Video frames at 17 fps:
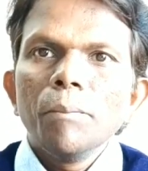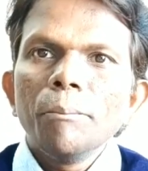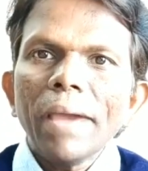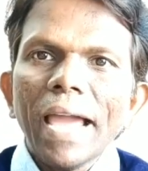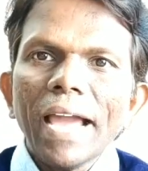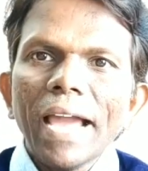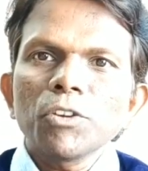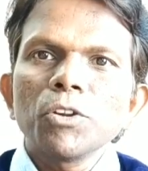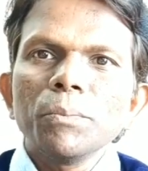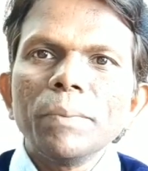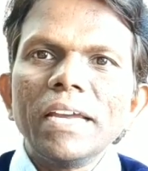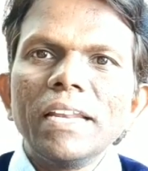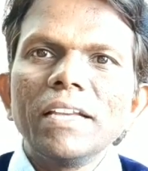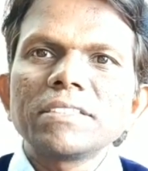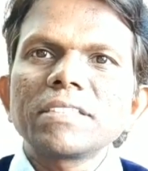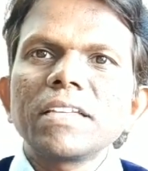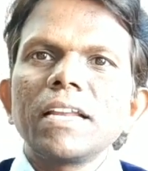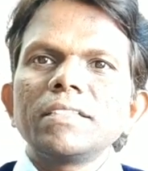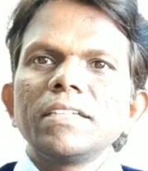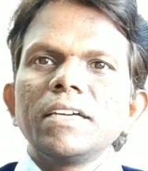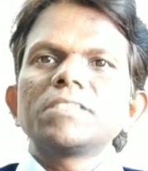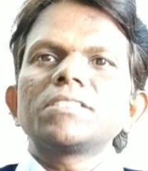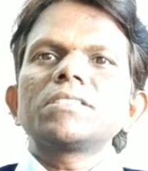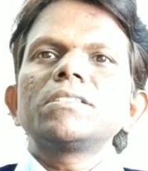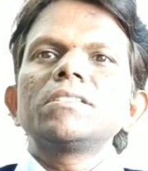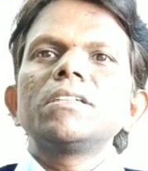Macrobiological
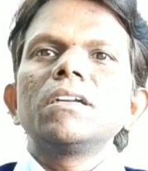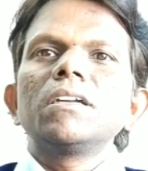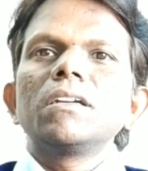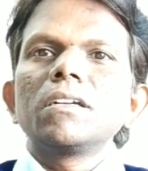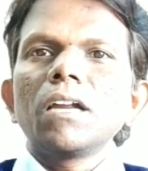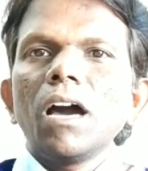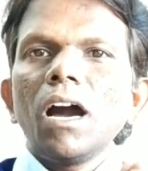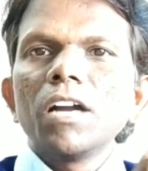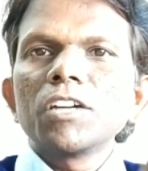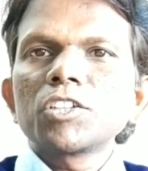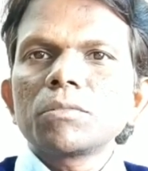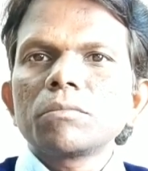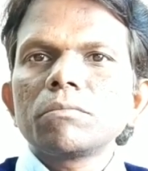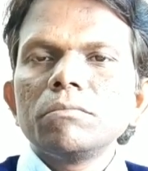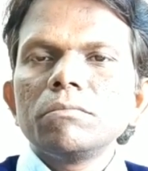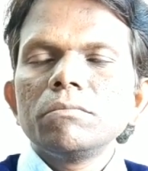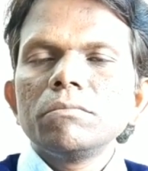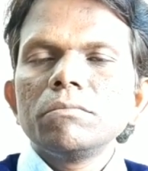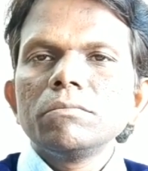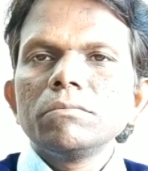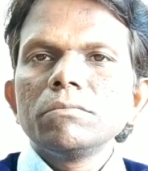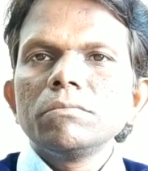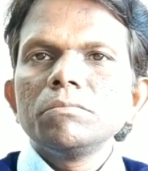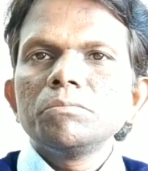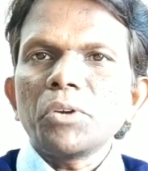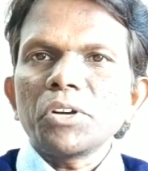hazards not
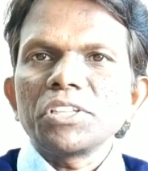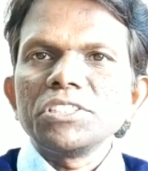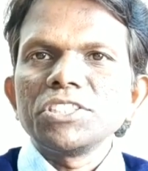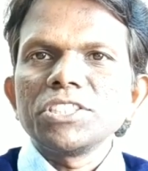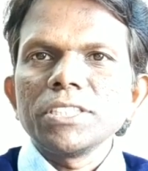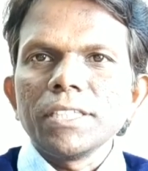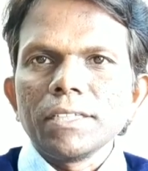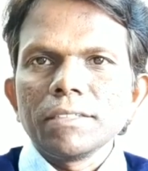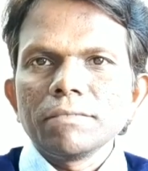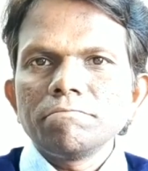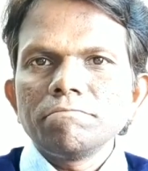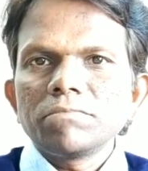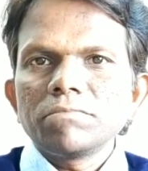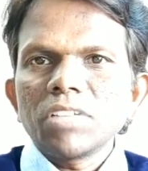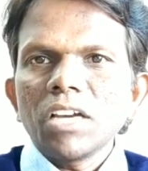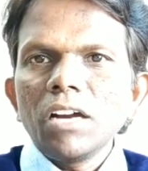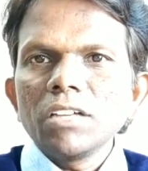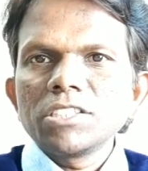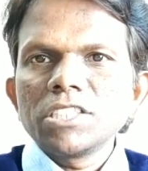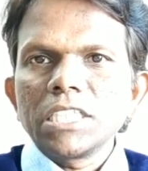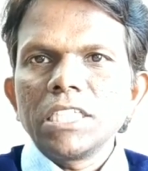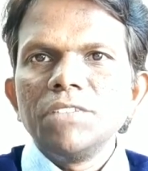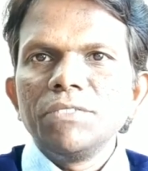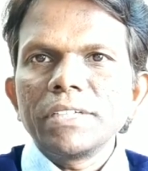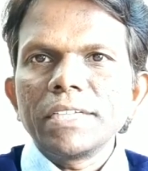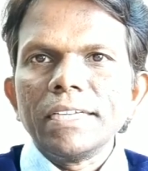potential, not
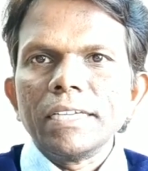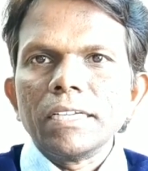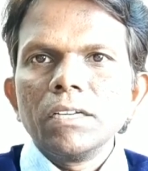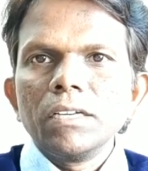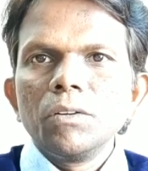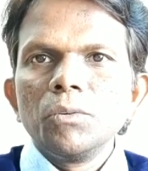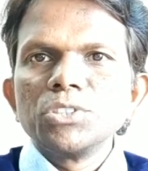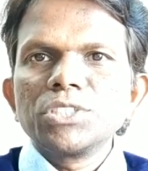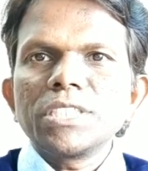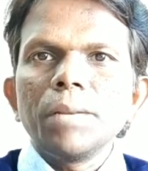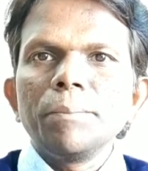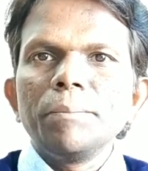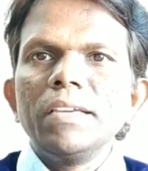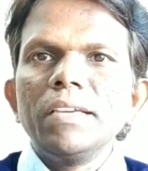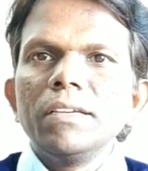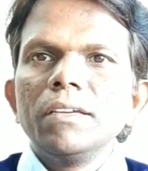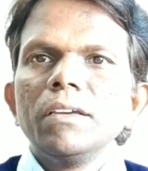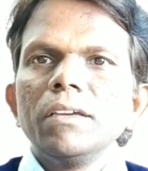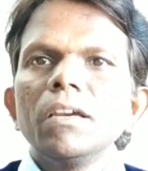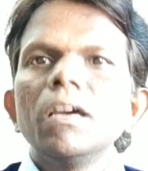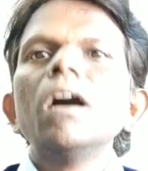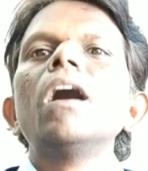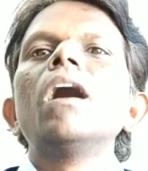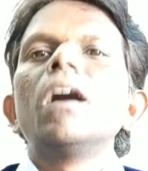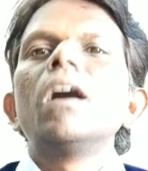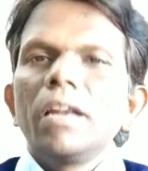significant, which can be
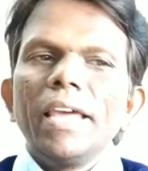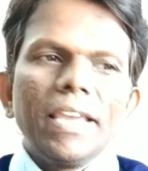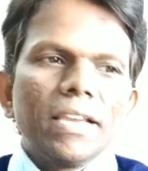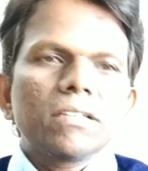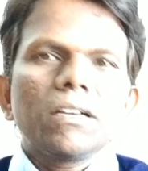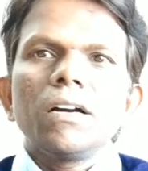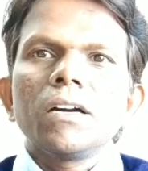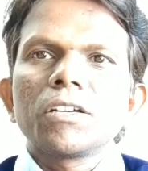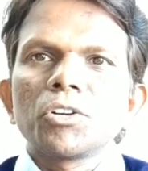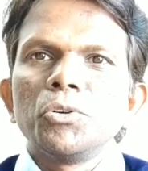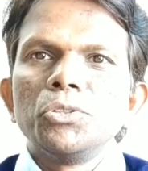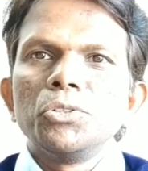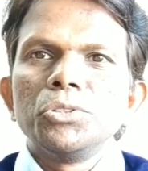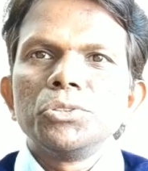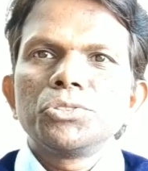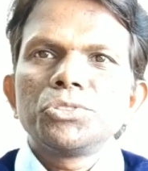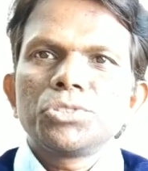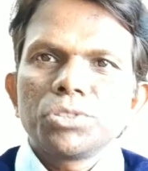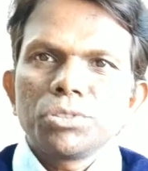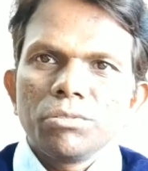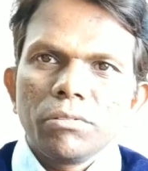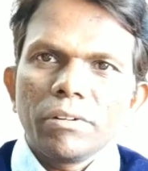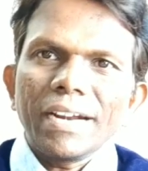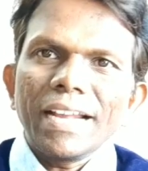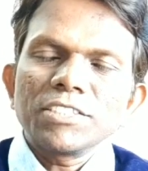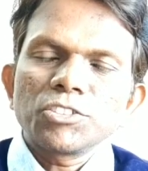like cockroach,
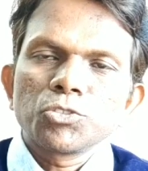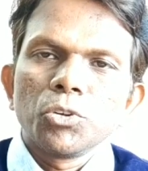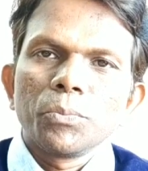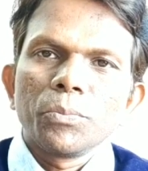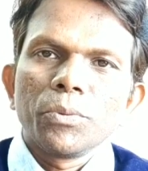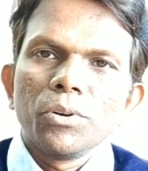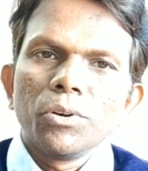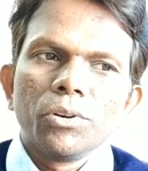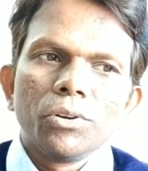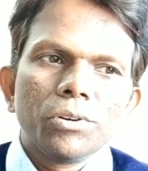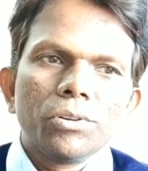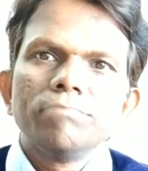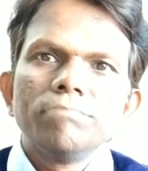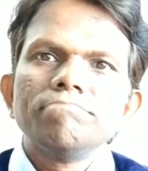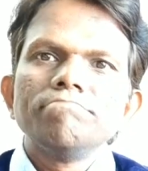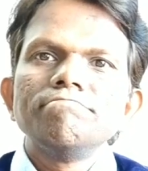grasshopper,